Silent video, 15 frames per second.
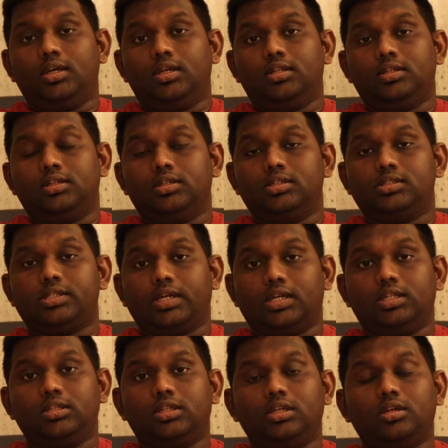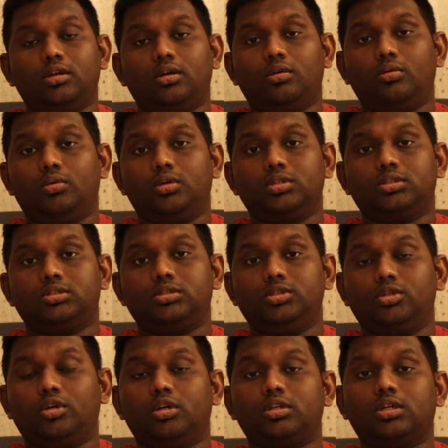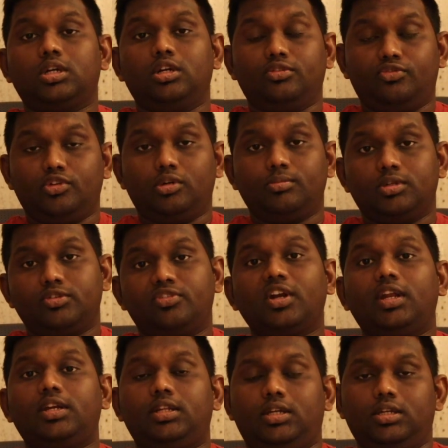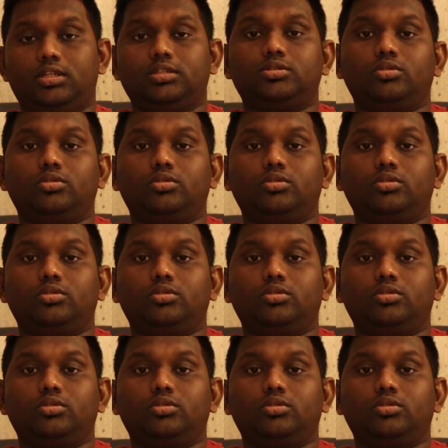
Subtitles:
And the second thing was your confirmed flight ticket.